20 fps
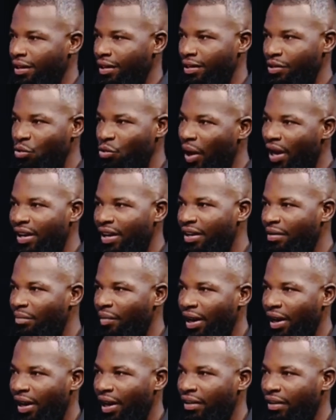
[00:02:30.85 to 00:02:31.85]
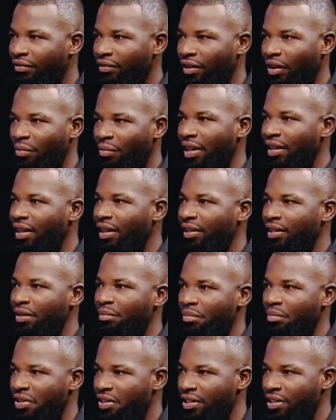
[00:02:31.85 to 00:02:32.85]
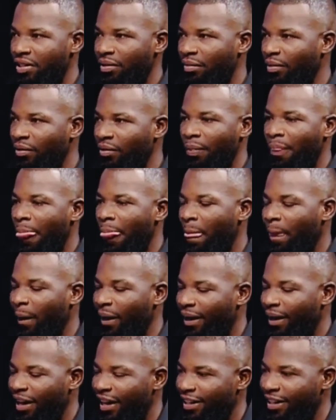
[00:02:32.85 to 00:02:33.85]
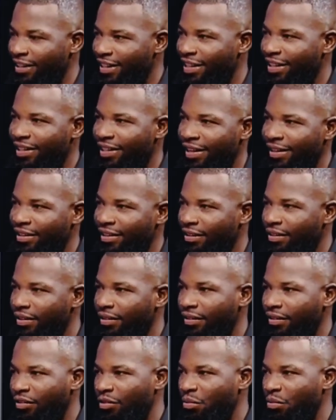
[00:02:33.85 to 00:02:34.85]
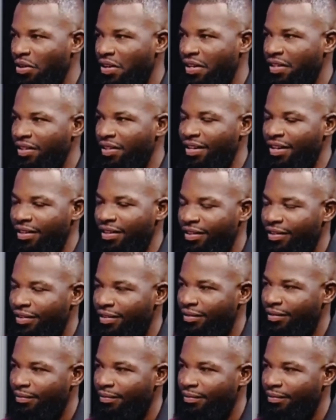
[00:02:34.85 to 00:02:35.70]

it's working in my life, I'll make that a principle and detail it into Brilliant Secrets.